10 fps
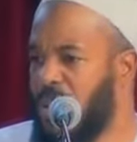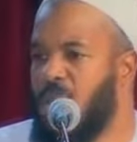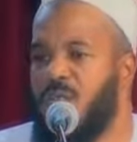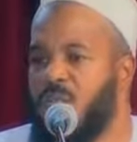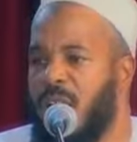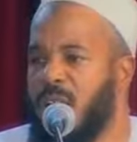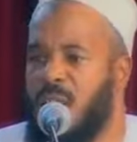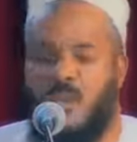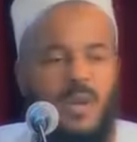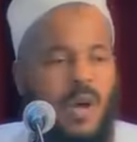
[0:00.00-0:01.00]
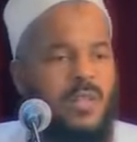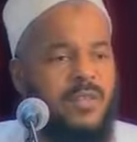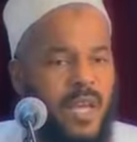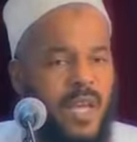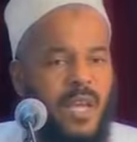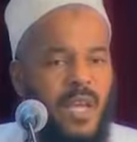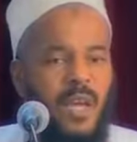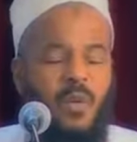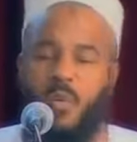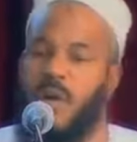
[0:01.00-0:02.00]
They didn't do that. They would all say,
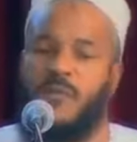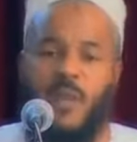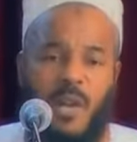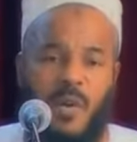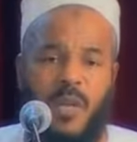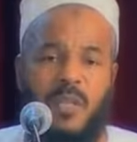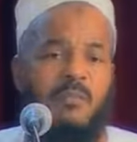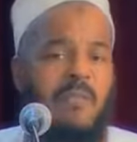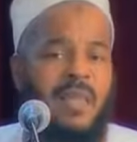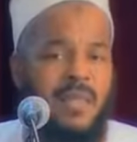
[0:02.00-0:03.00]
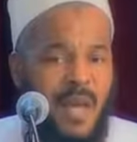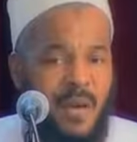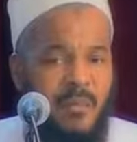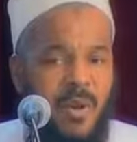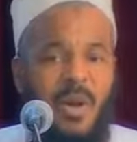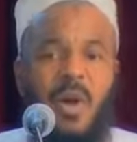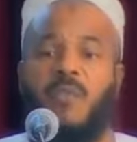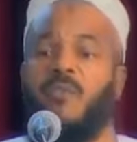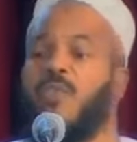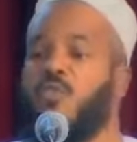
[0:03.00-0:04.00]
we're following the madhab
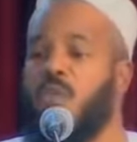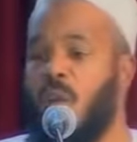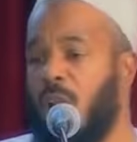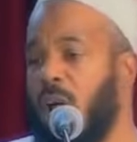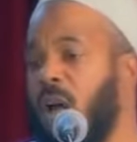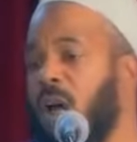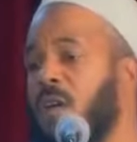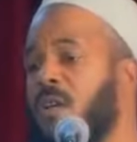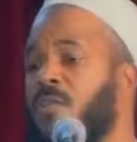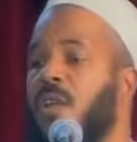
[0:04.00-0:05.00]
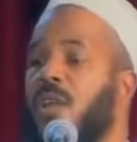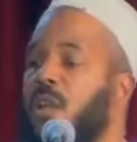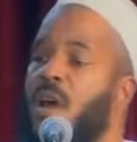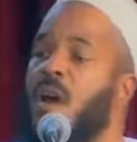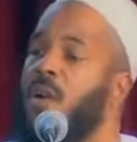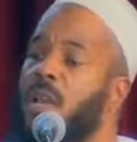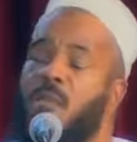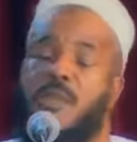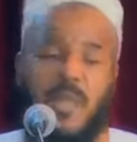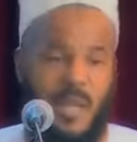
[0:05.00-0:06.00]
of Rasulullah sallallahu
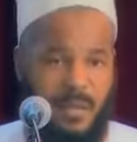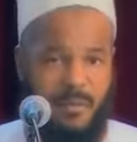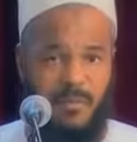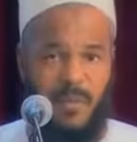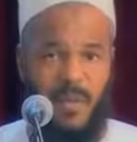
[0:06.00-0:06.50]
alaihi wasallam,